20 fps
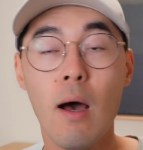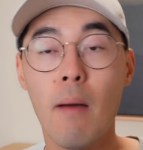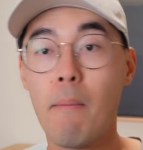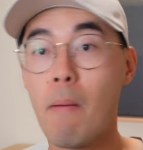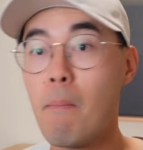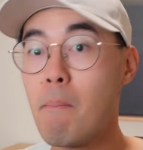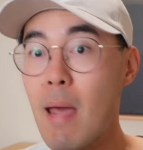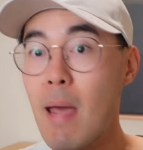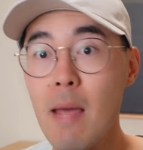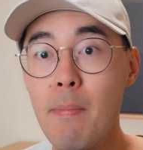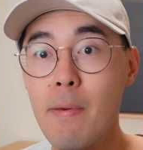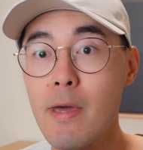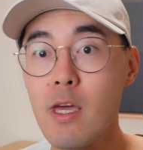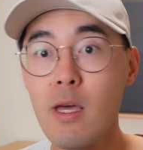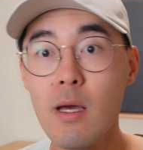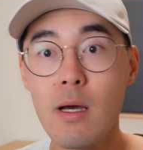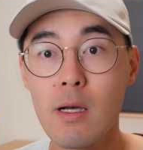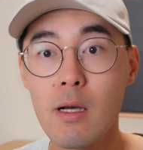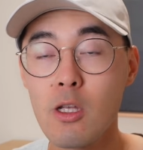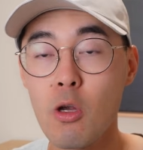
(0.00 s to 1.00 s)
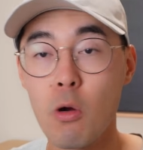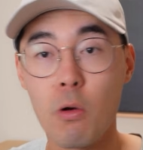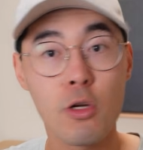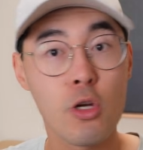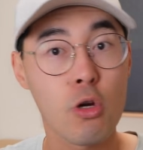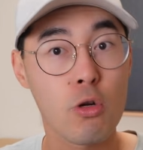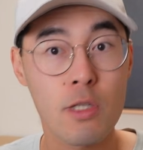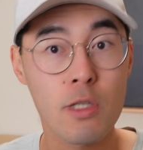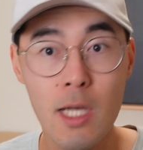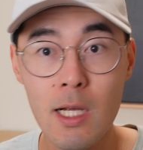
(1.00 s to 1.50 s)
But maybe you're in
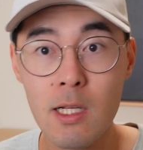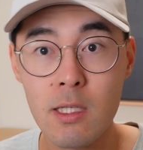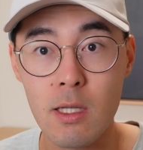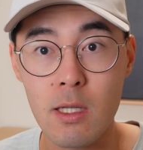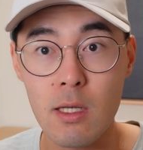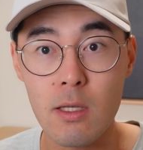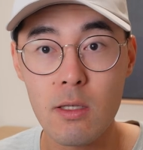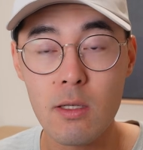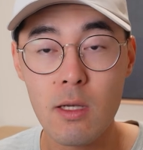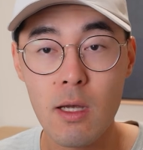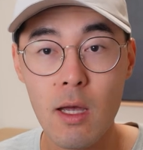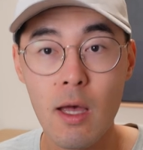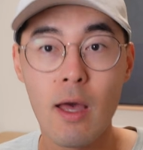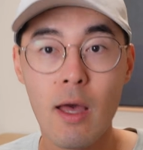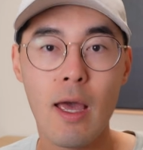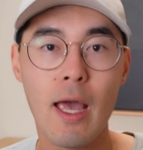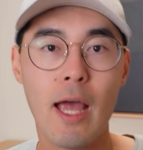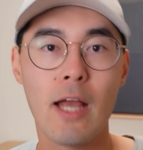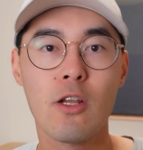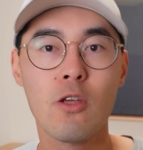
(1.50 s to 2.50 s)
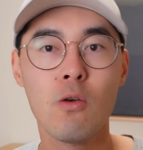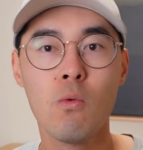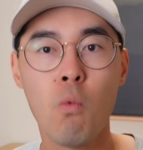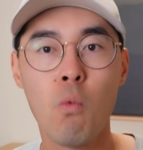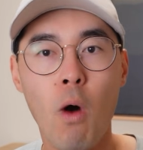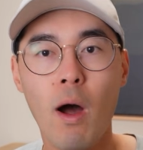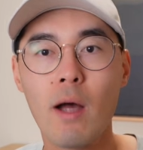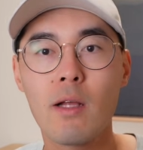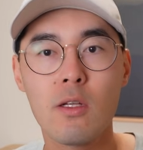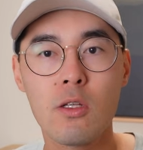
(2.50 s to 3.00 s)
your 60s and you
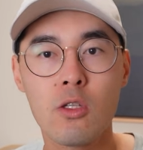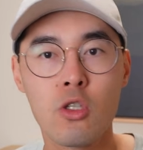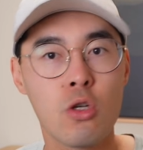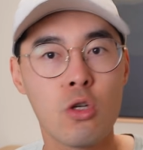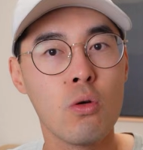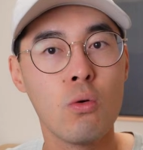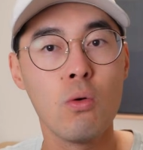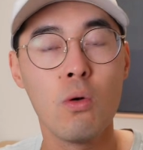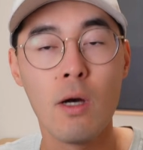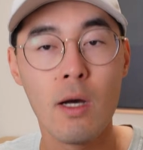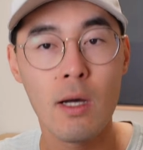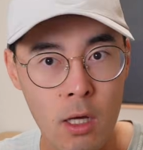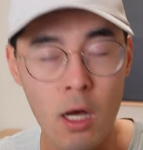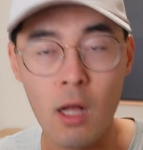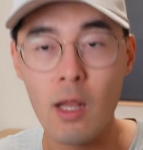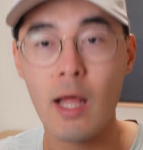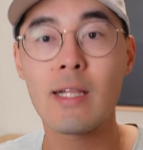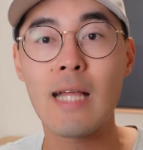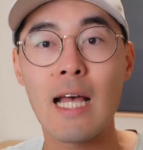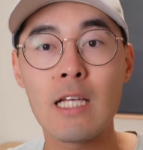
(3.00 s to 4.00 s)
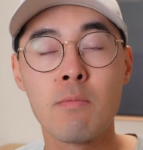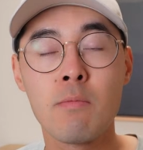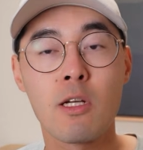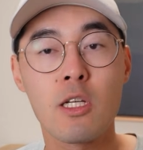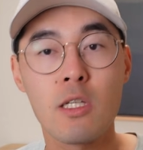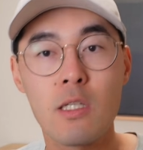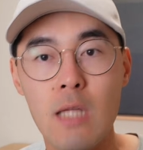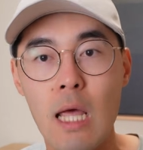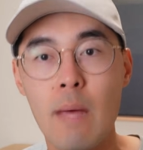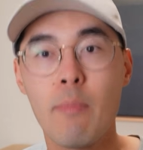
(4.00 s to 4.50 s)
want to collect as
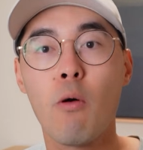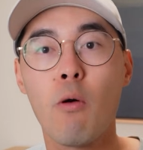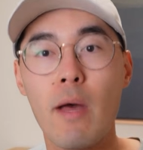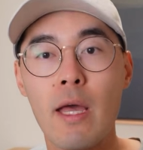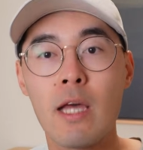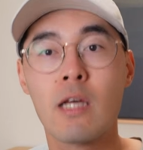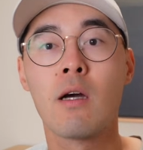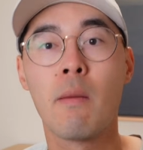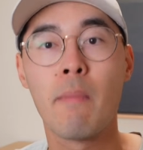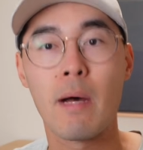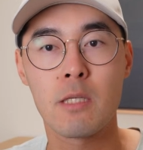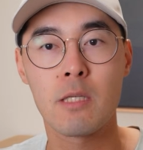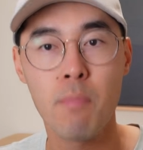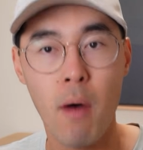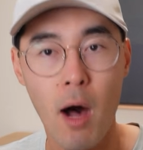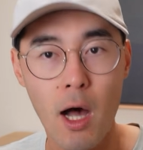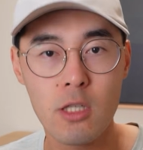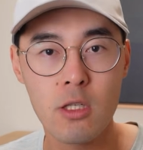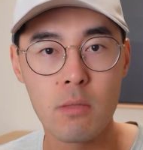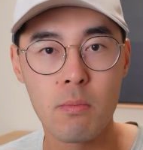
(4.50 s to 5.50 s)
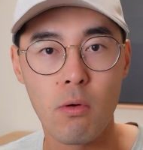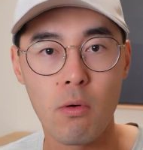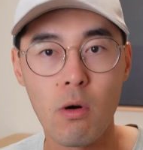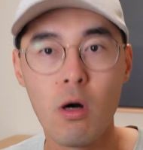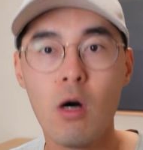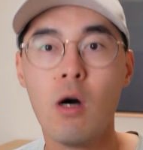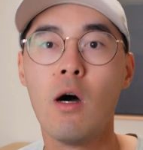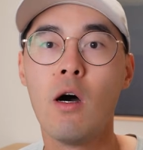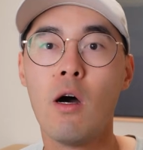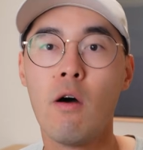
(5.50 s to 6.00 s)
much stable income as
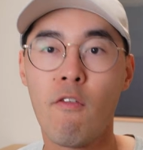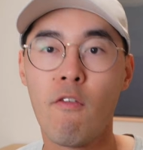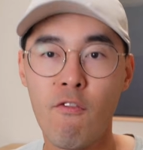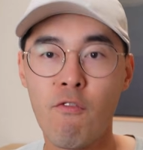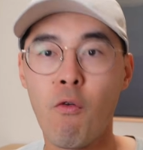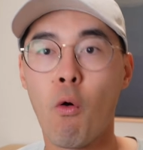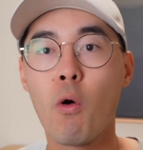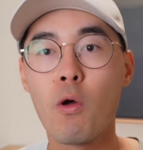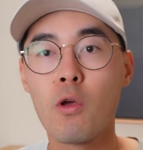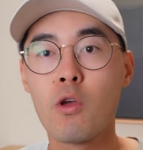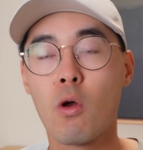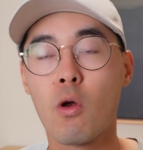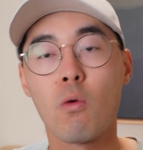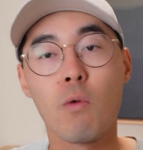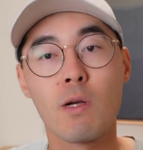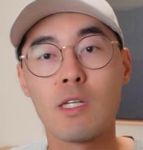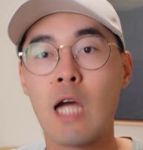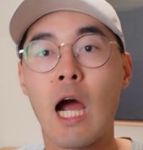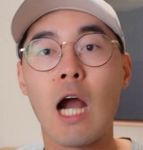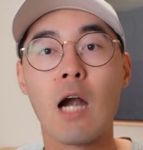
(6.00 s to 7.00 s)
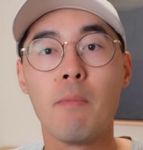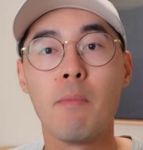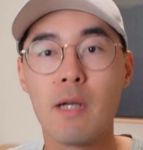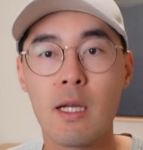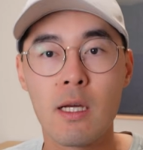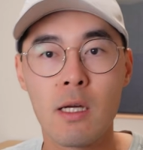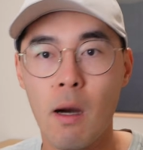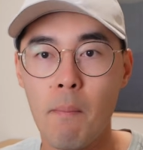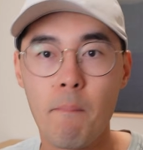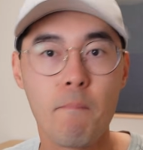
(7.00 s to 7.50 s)
possible for your retirement
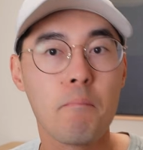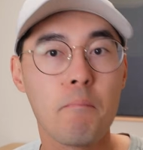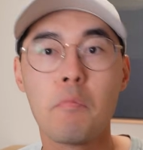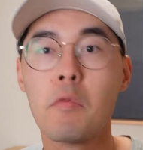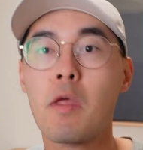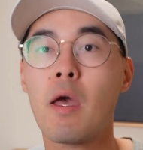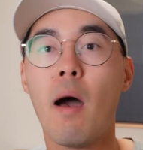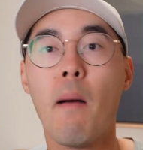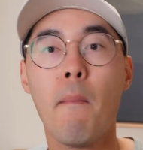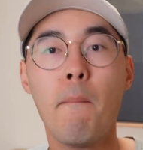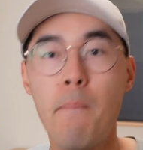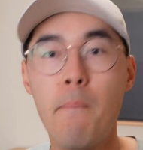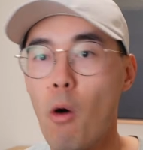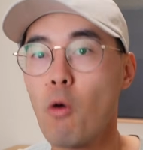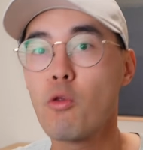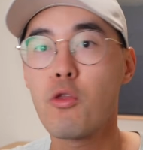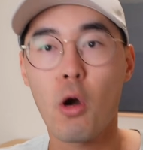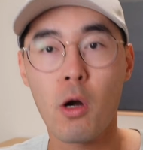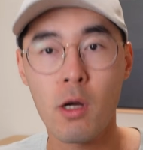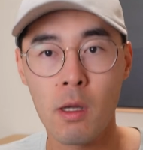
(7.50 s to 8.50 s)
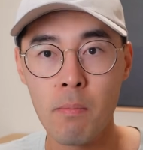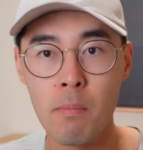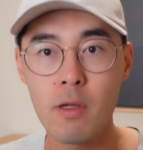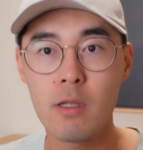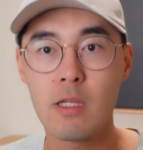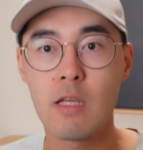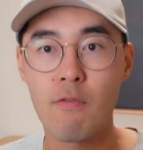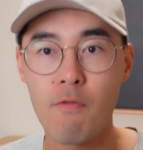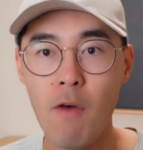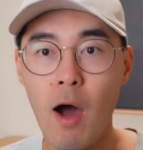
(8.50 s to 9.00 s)
income. Both are
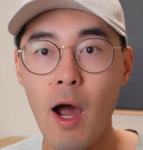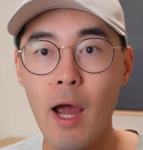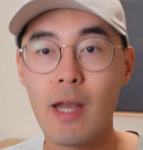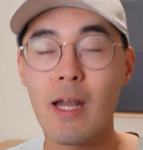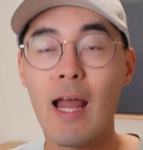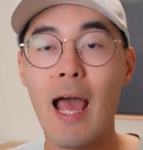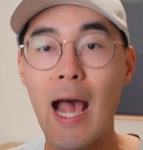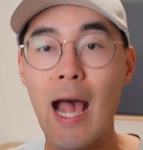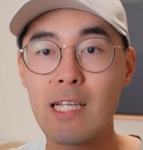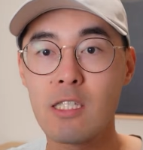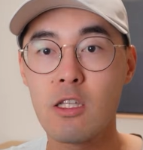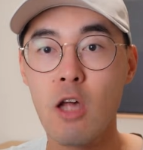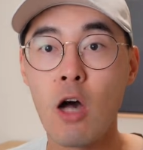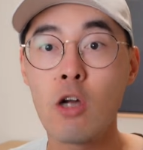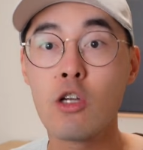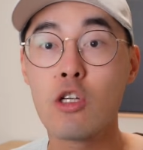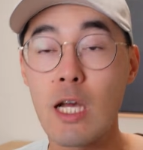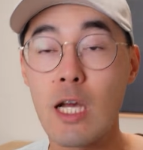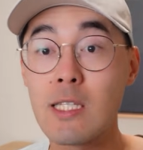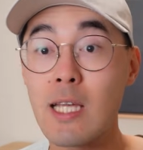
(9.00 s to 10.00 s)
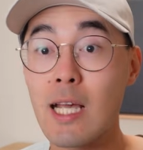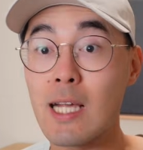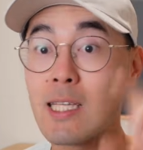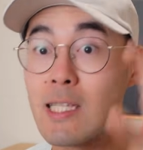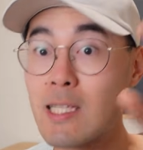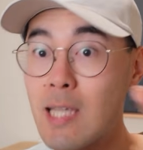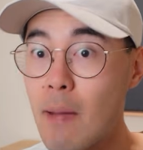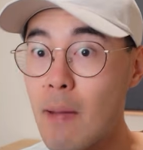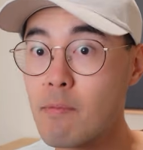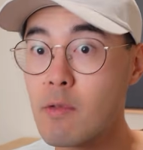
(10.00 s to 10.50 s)
completely fine as long as you guys
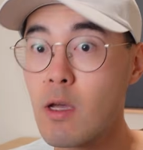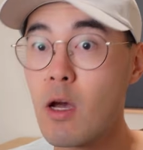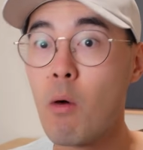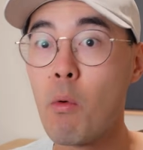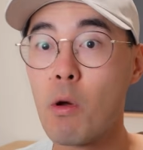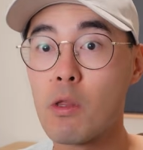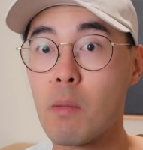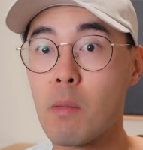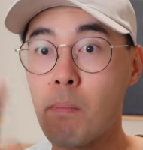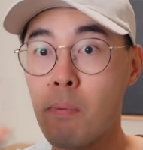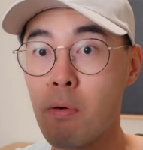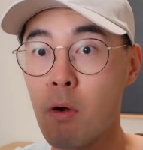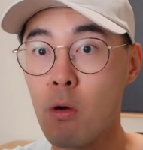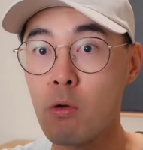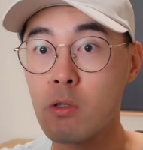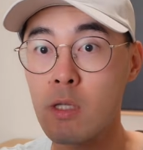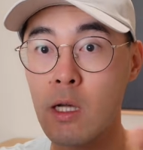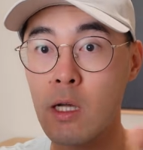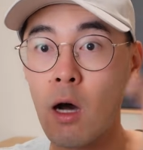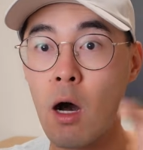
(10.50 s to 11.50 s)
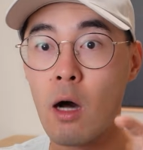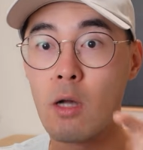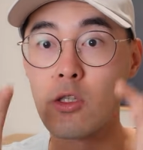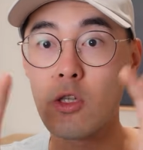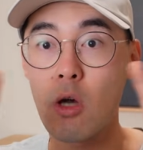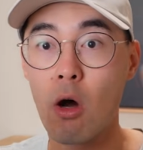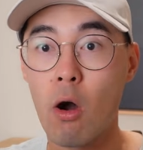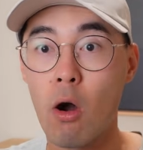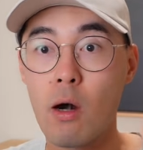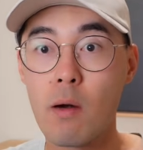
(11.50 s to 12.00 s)
accept what the pros and
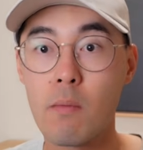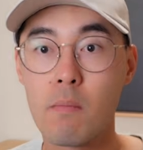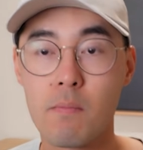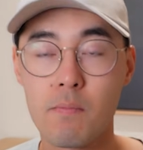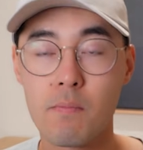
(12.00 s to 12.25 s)
cons are.